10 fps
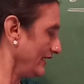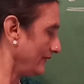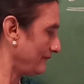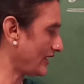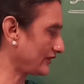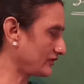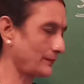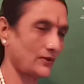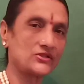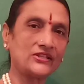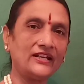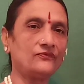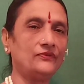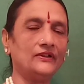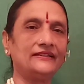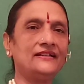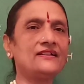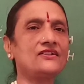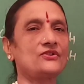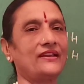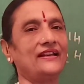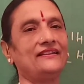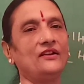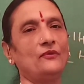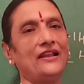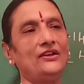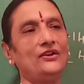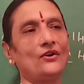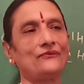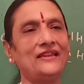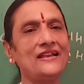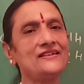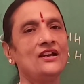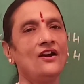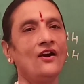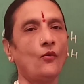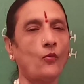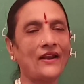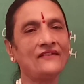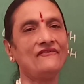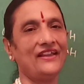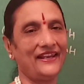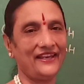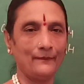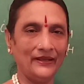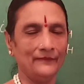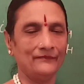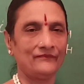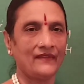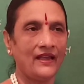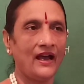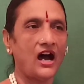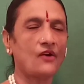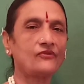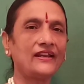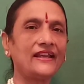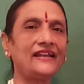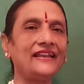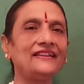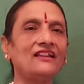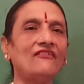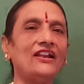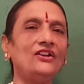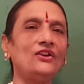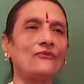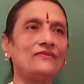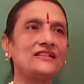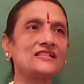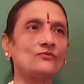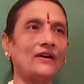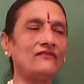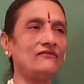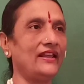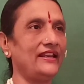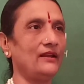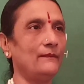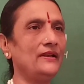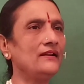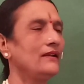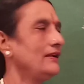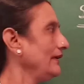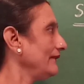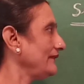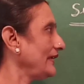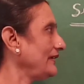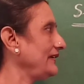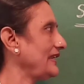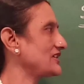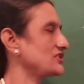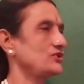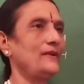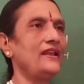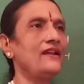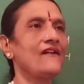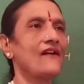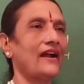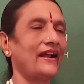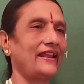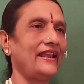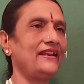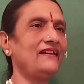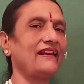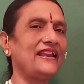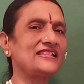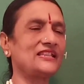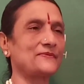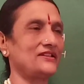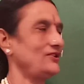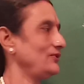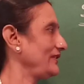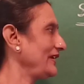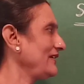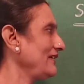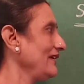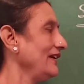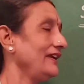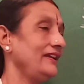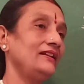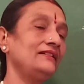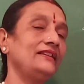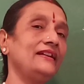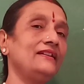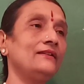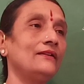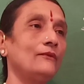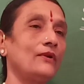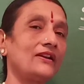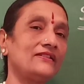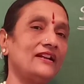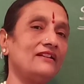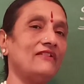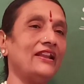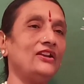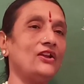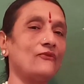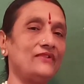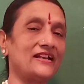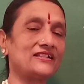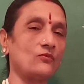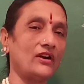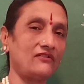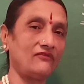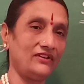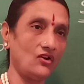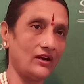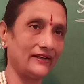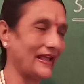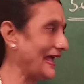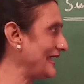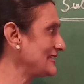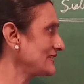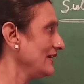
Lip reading: we have to proceed further to get the value of that one variable. After getting the value of this one variable, then it has to be again resubstituted in the original value of x what we got as